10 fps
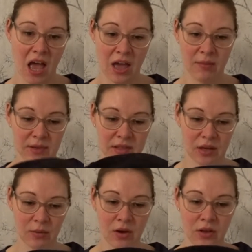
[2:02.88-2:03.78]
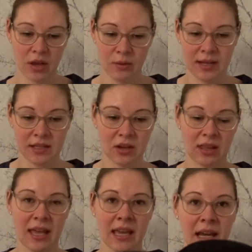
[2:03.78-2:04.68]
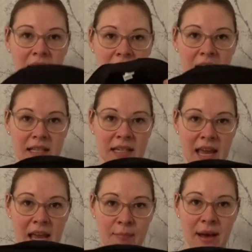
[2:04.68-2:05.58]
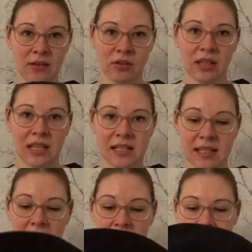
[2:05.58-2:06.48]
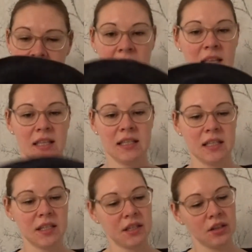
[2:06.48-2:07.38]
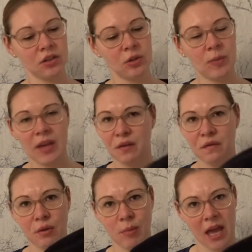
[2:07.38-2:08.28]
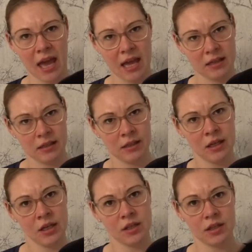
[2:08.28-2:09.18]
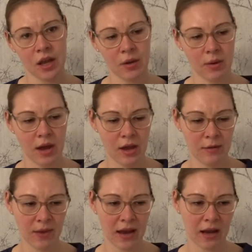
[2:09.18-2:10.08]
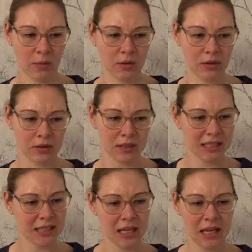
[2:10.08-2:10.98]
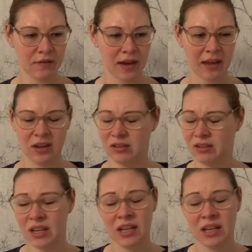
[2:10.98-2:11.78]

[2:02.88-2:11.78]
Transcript: Um, so although it's got like an elasticated band on the inside, this is still too big for my head. So um, I will see if I can